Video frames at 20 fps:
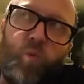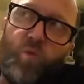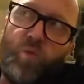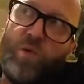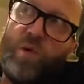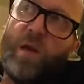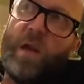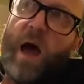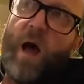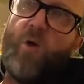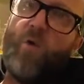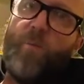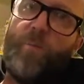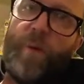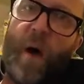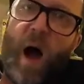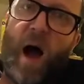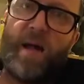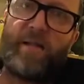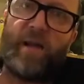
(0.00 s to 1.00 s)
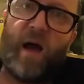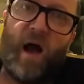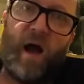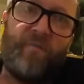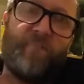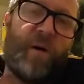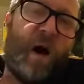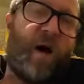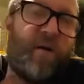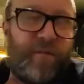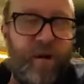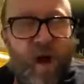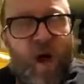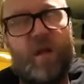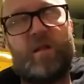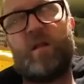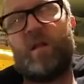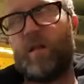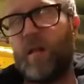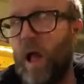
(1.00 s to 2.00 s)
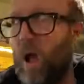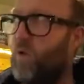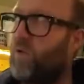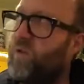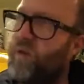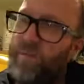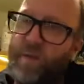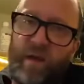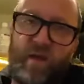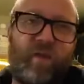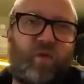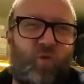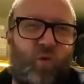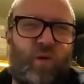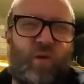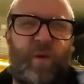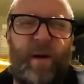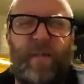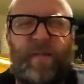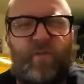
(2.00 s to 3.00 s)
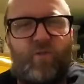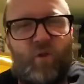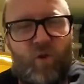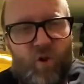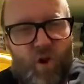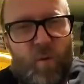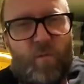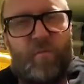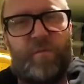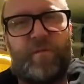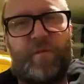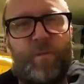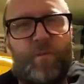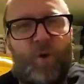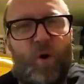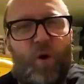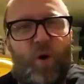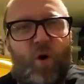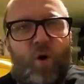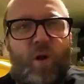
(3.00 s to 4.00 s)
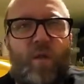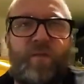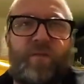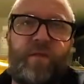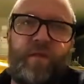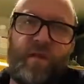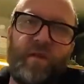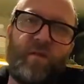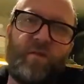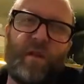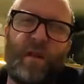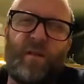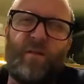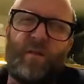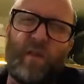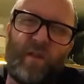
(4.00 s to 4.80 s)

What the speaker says: You know, but I've heard loads of mixed stories about they're uncomfortable and the